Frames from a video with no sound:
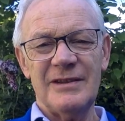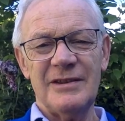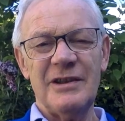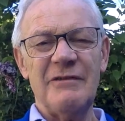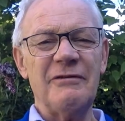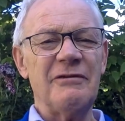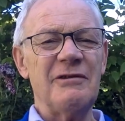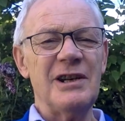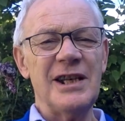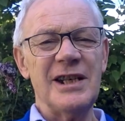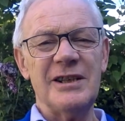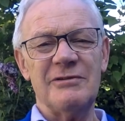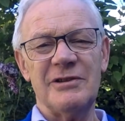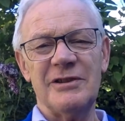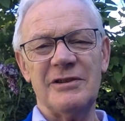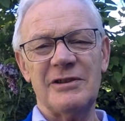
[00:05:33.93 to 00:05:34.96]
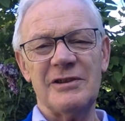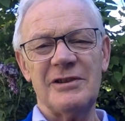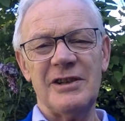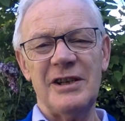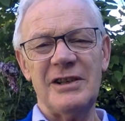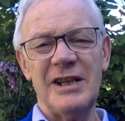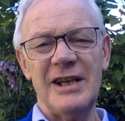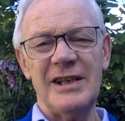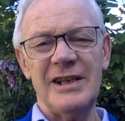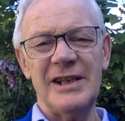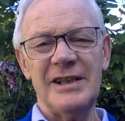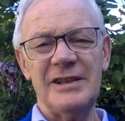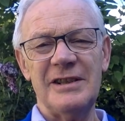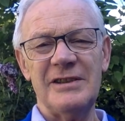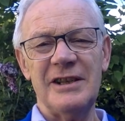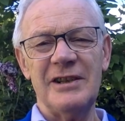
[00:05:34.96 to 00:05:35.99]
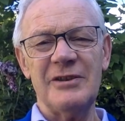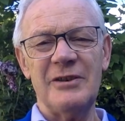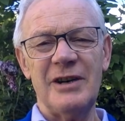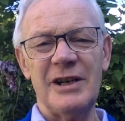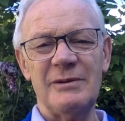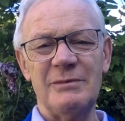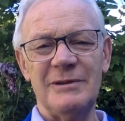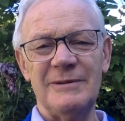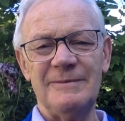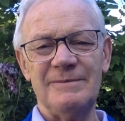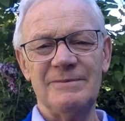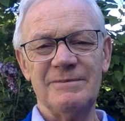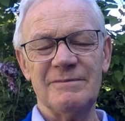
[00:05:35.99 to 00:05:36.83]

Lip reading: the fragrance at night is incredible.